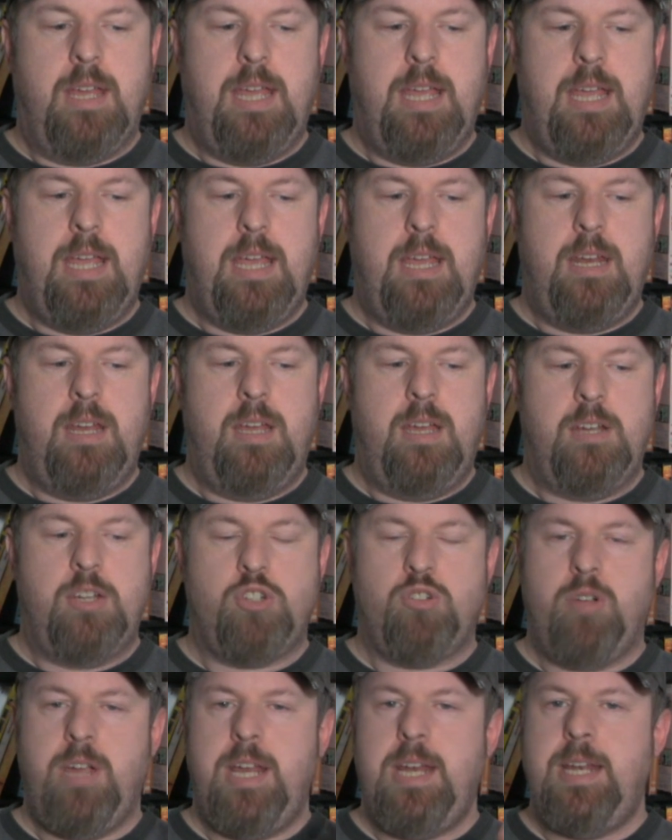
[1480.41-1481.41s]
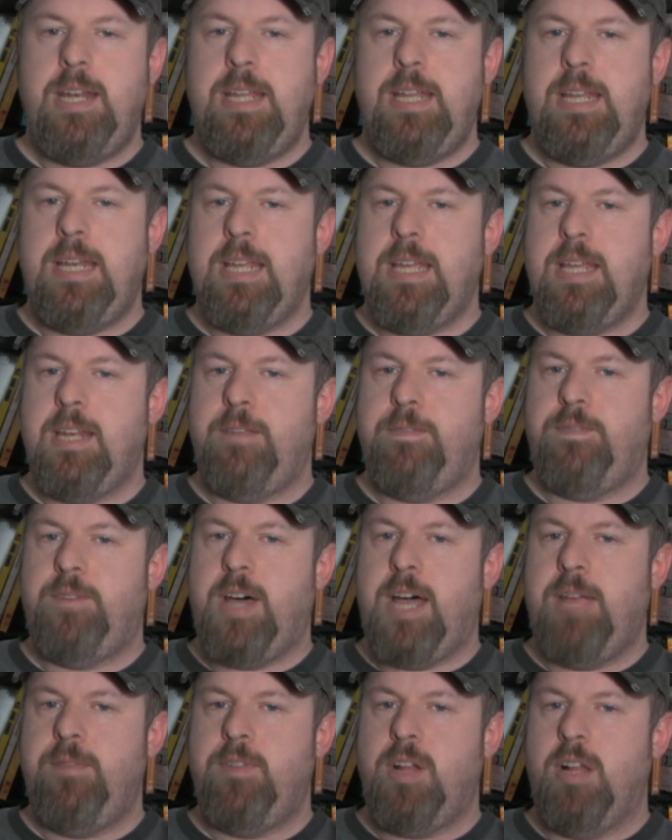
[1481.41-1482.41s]
and trade it in and get a
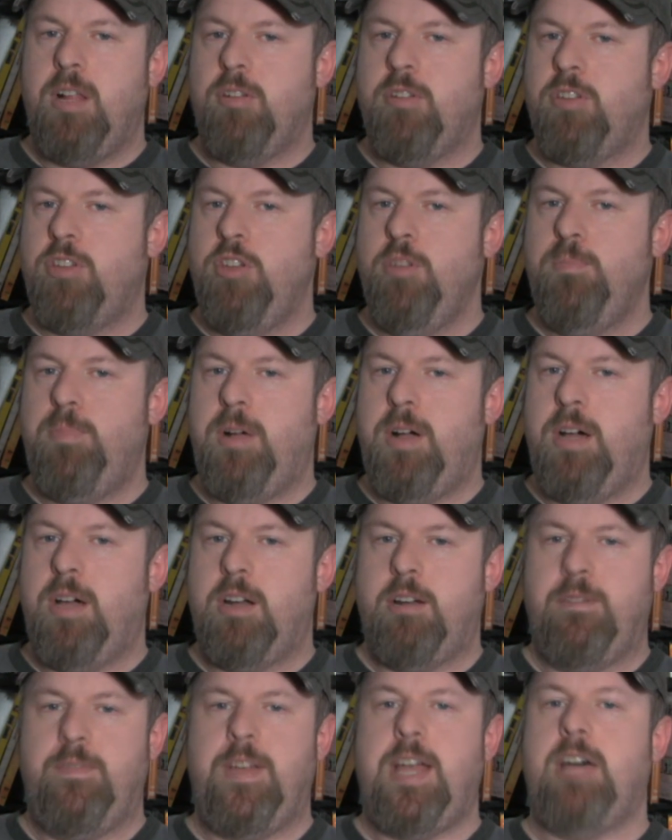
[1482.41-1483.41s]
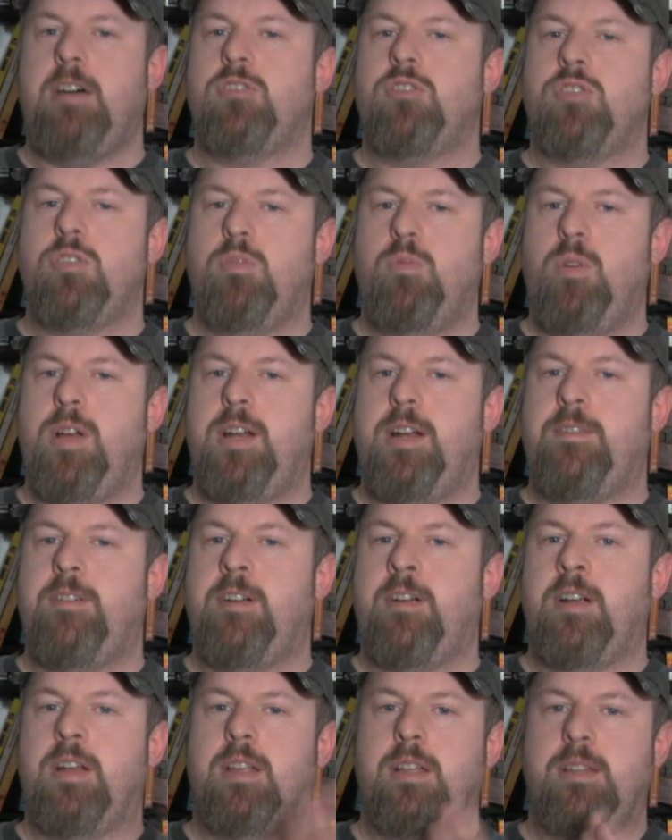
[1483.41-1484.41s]
$5 coupon or voucher or
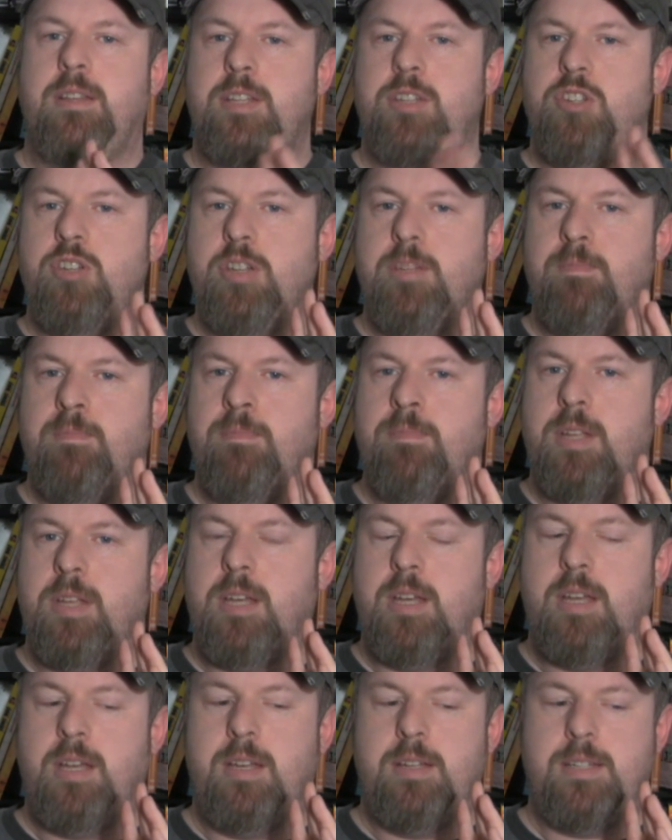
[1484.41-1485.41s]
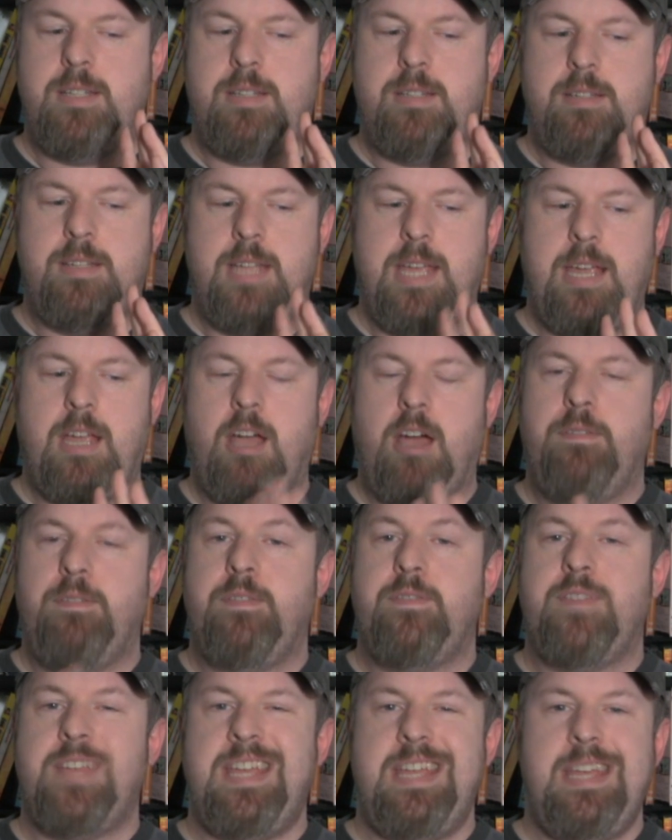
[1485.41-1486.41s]
whatever that you can take off
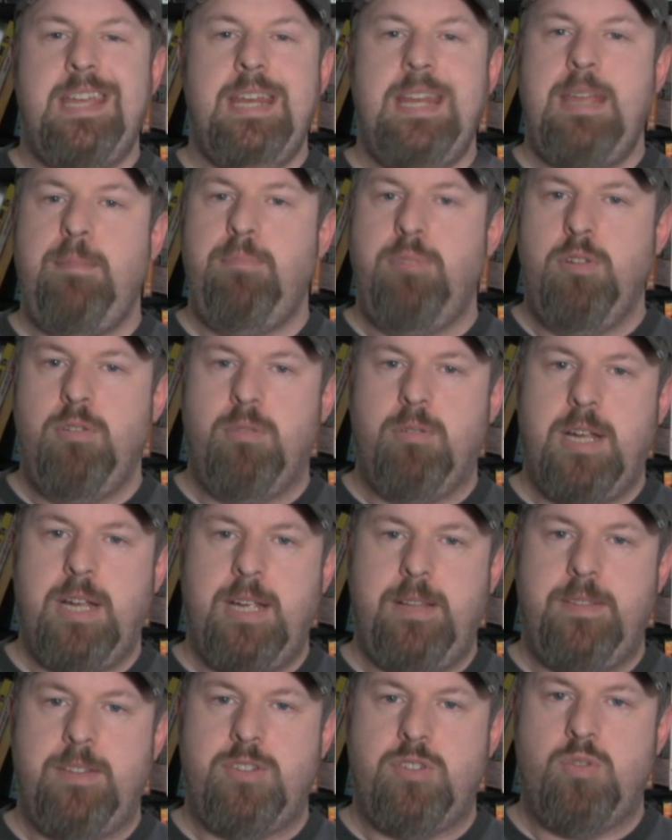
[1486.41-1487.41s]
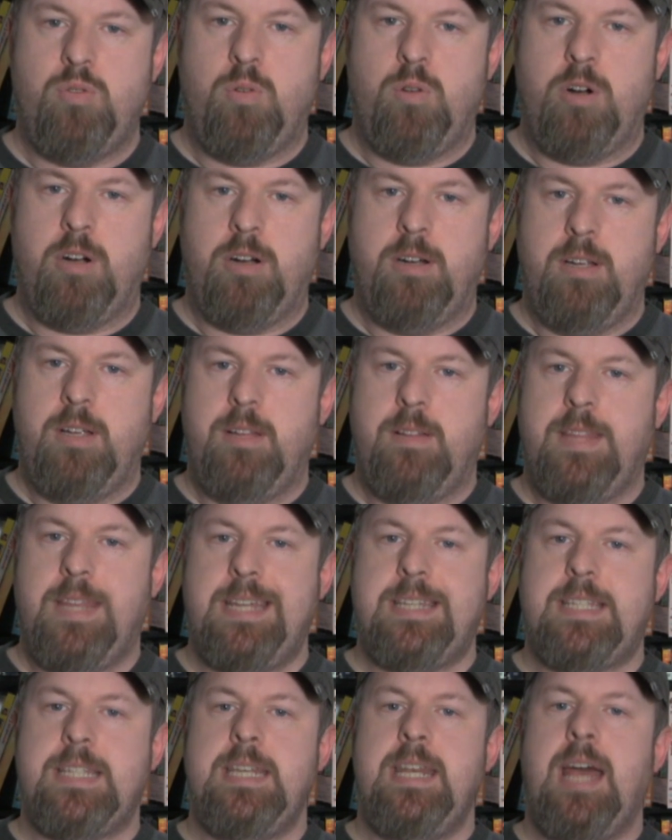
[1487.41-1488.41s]
of any Blu-ray in the store
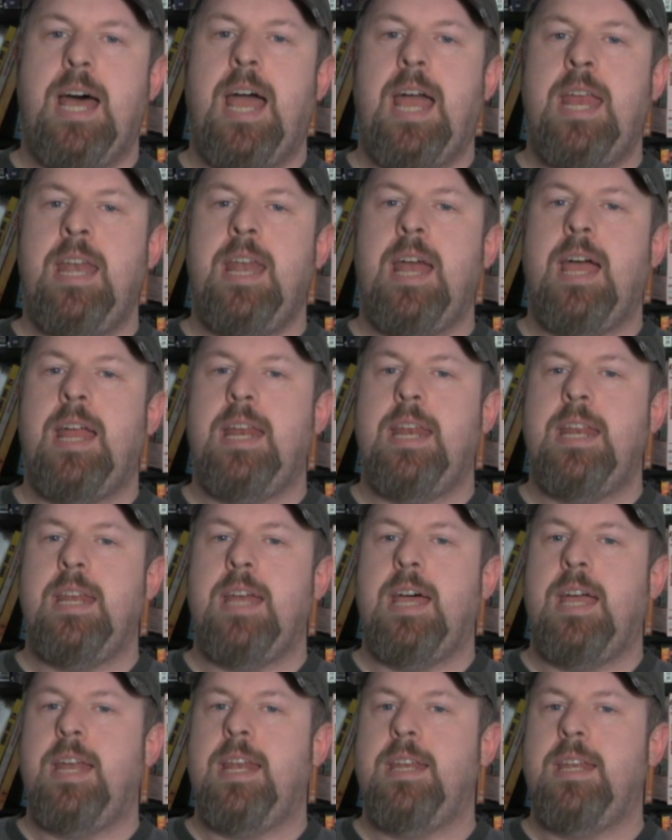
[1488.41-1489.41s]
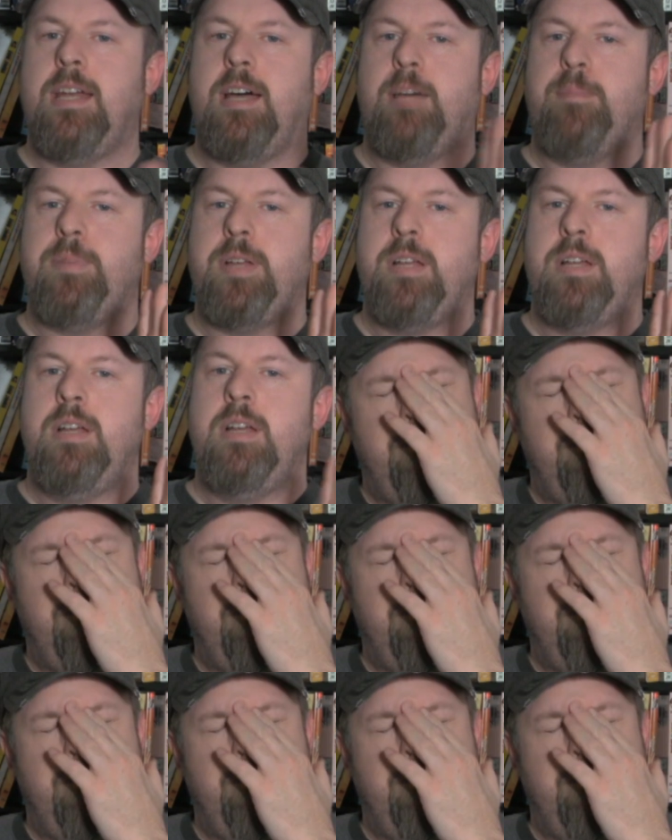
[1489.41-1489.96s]
that's $9.99 and up.